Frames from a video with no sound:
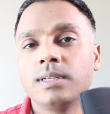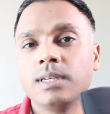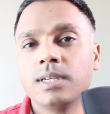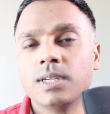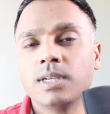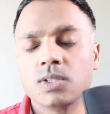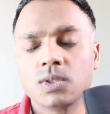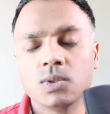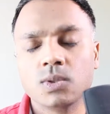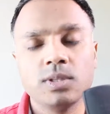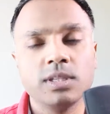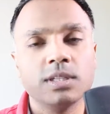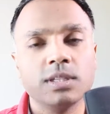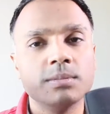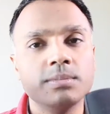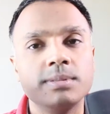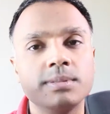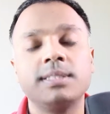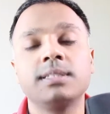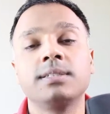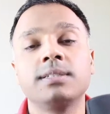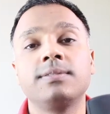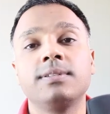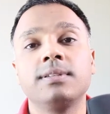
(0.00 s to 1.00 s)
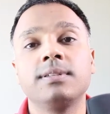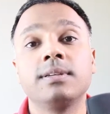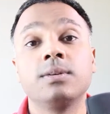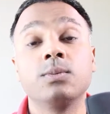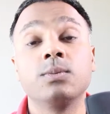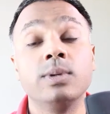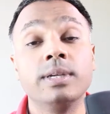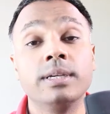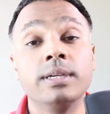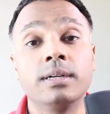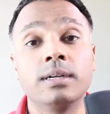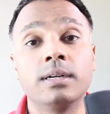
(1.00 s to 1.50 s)
So the observer that
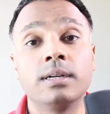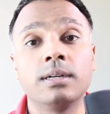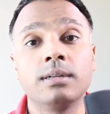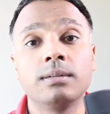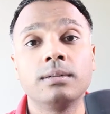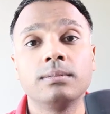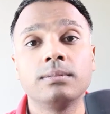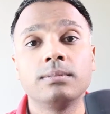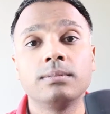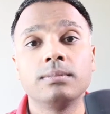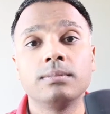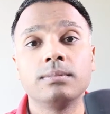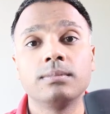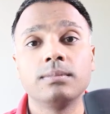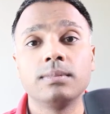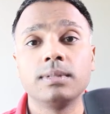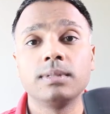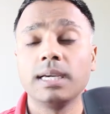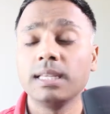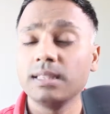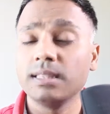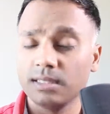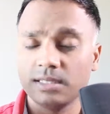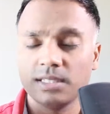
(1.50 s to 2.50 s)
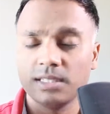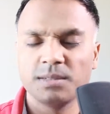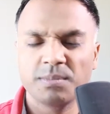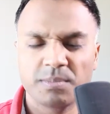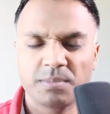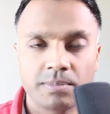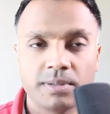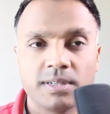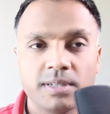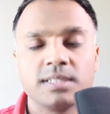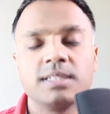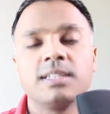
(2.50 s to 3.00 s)
we are, and this is
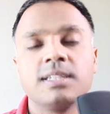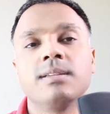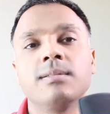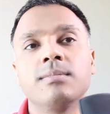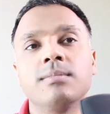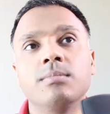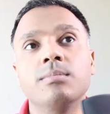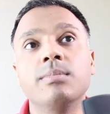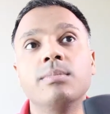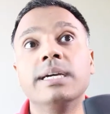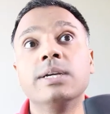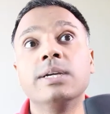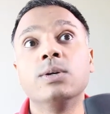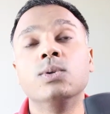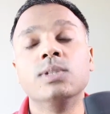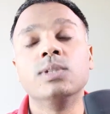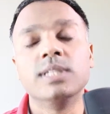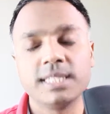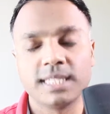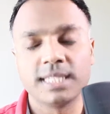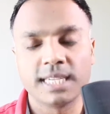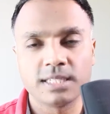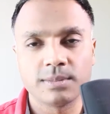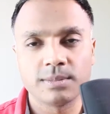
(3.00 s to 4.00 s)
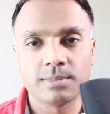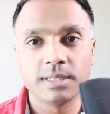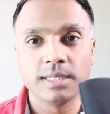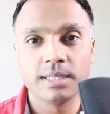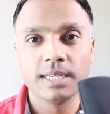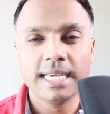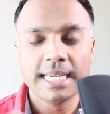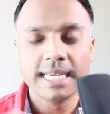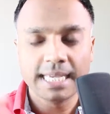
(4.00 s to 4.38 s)
personally my own assessment,